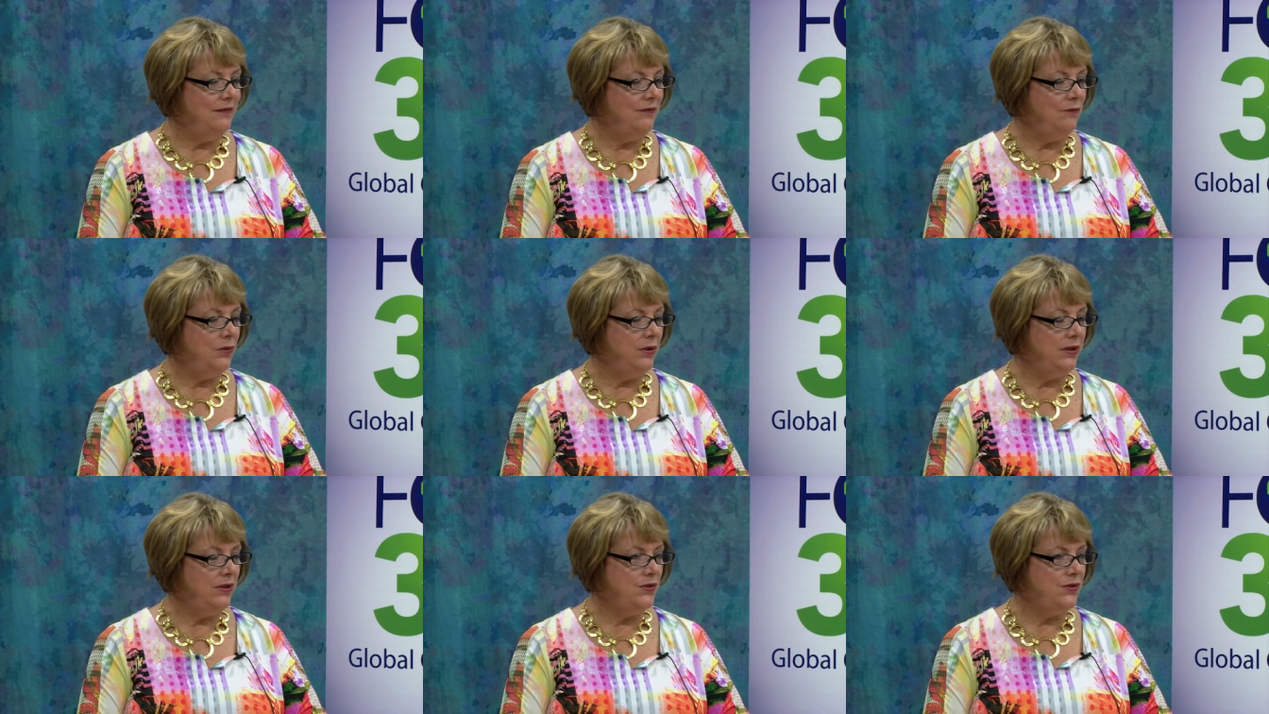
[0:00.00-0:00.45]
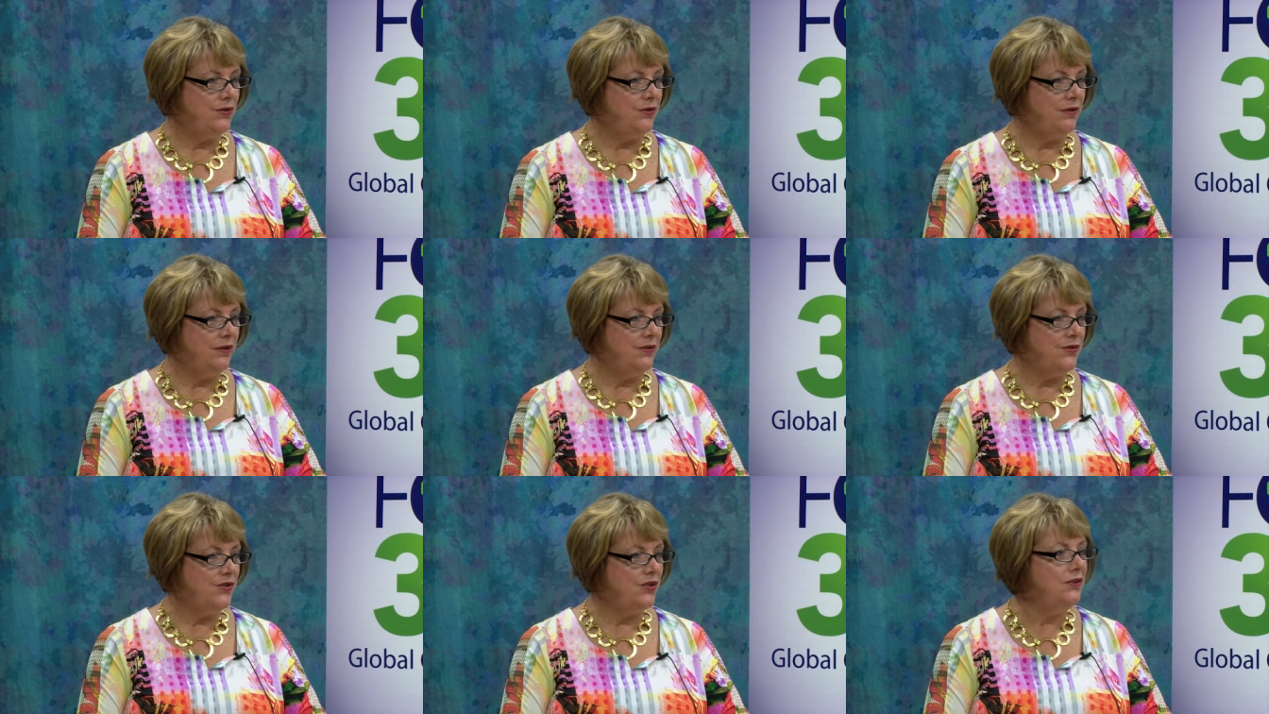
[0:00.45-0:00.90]
it really
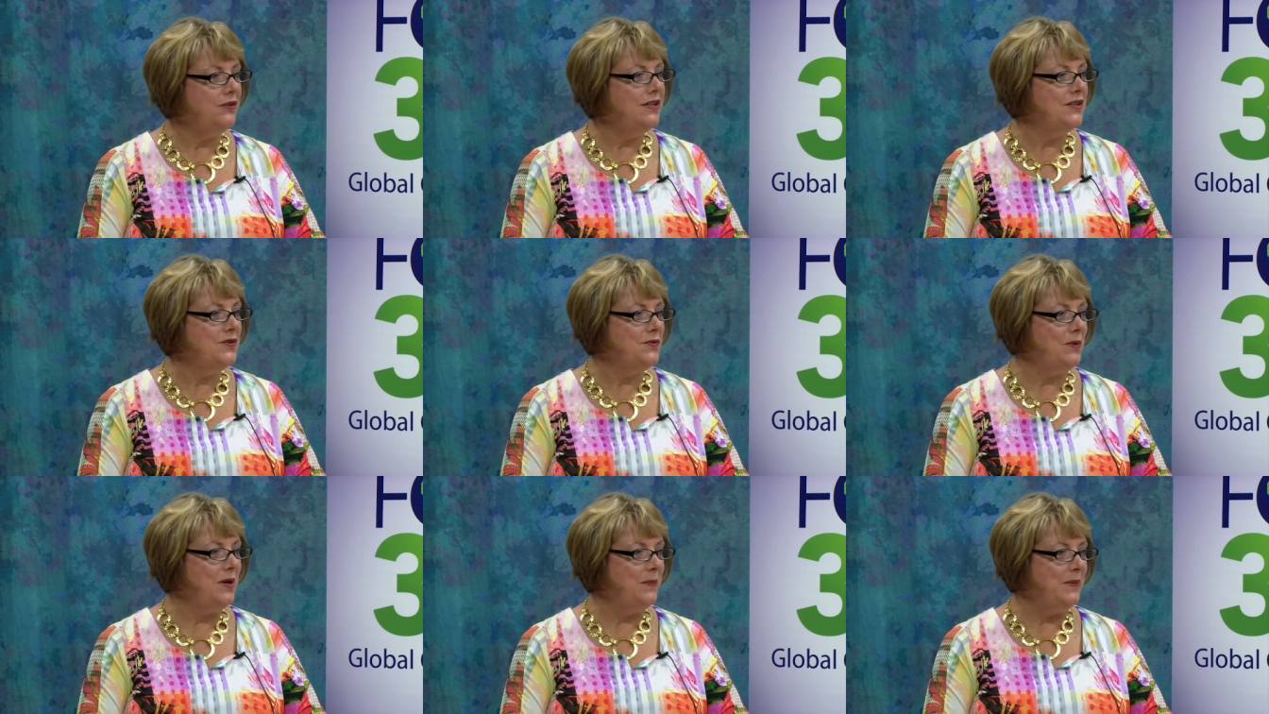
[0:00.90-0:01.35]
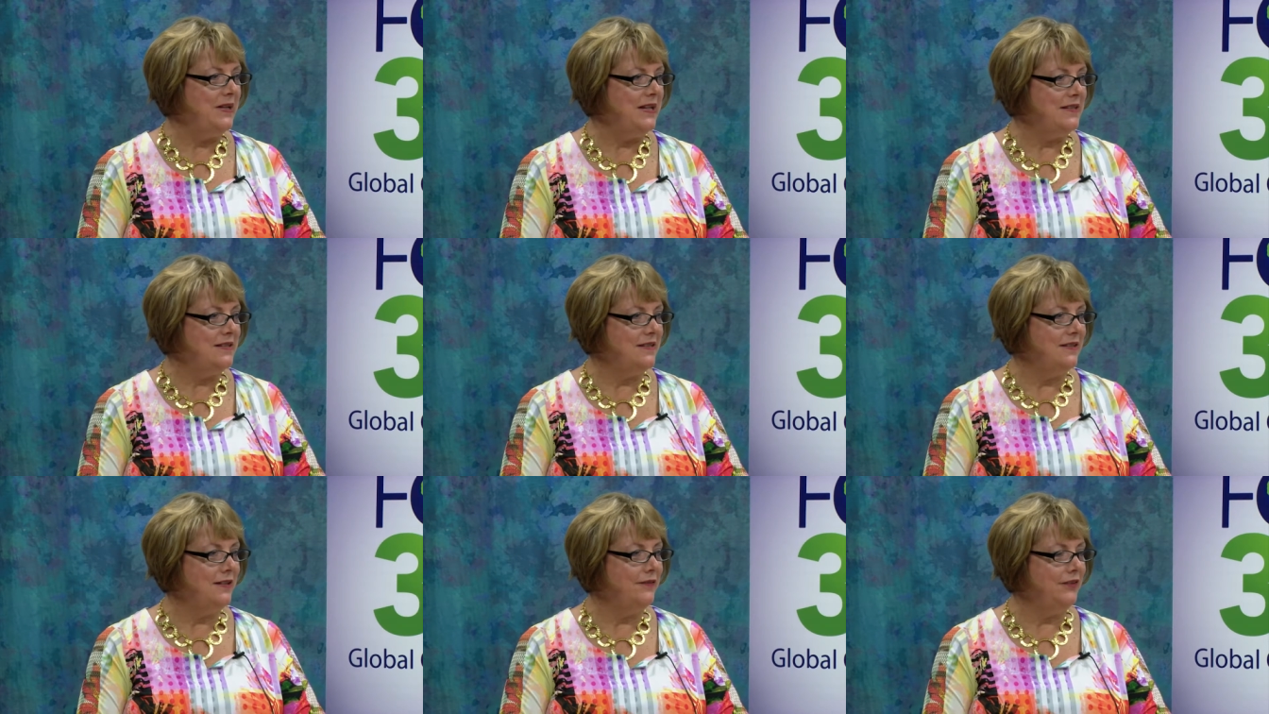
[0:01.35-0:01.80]
sure sure is
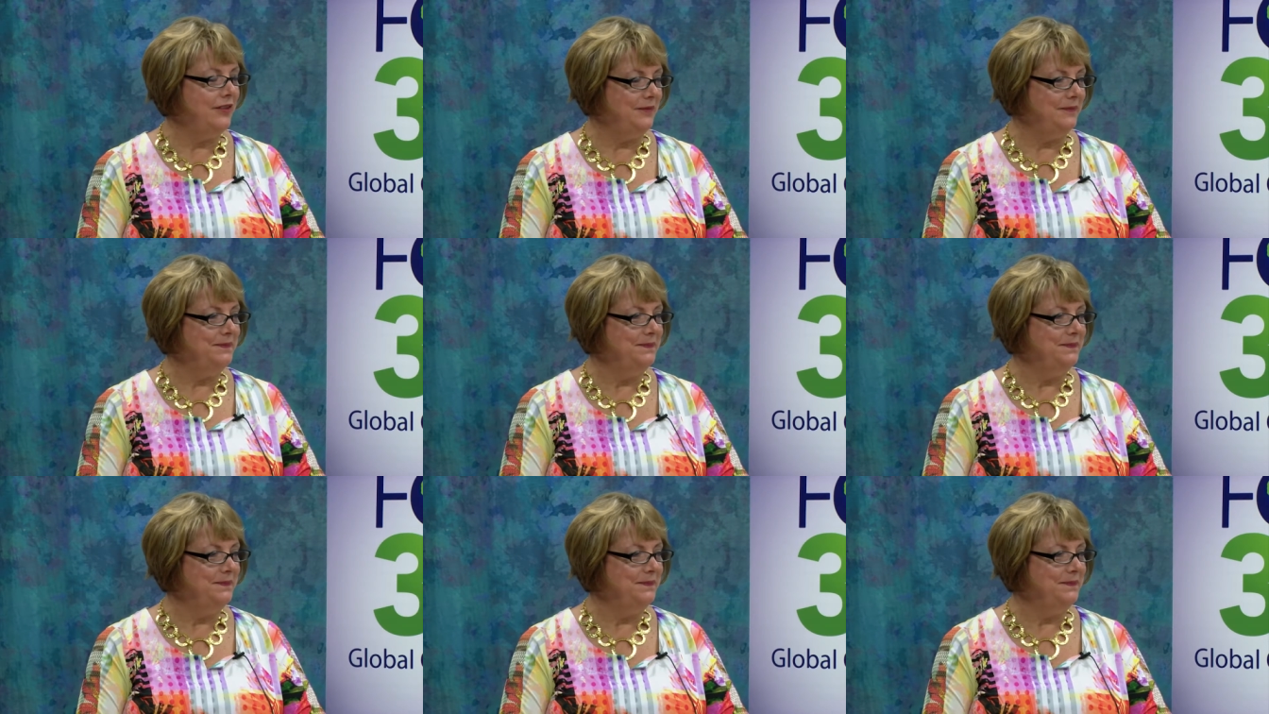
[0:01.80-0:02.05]
reminiscent of it.